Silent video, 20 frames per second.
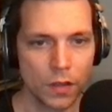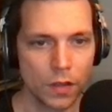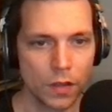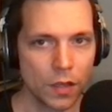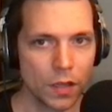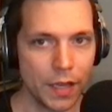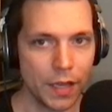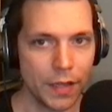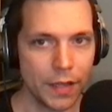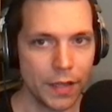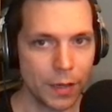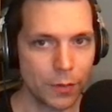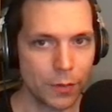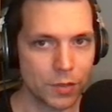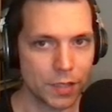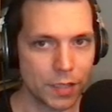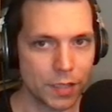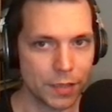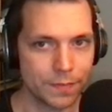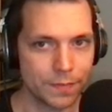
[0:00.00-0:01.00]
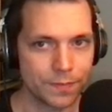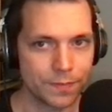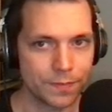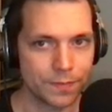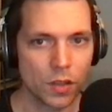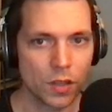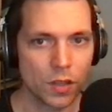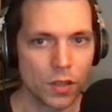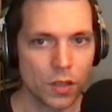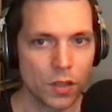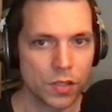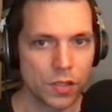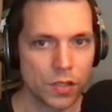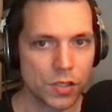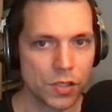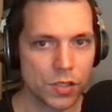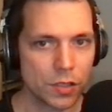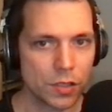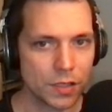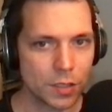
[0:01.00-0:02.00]
And that was it.
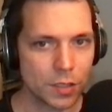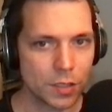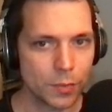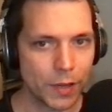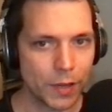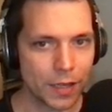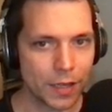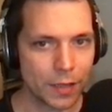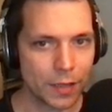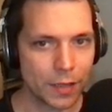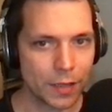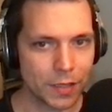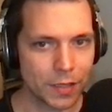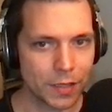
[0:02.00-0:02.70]
So let's go back because